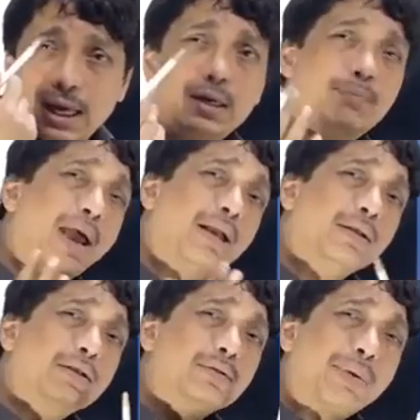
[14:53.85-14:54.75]
It
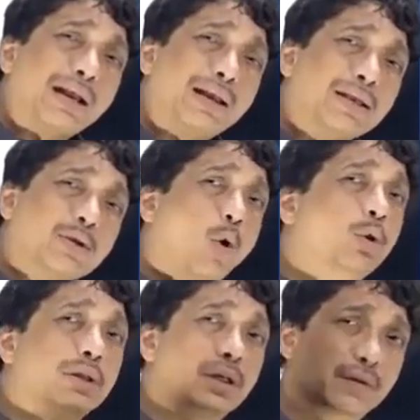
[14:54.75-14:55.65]
paralyzes
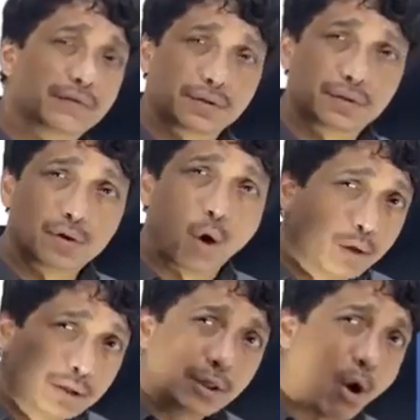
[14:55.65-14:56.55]
all the nerves,
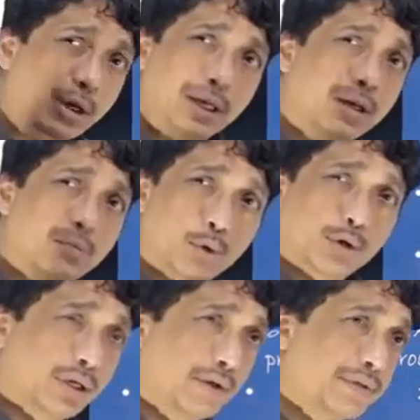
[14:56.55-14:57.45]
all the ocular
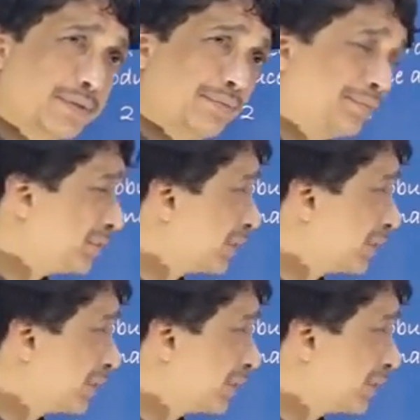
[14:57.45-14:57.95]
motor nerves.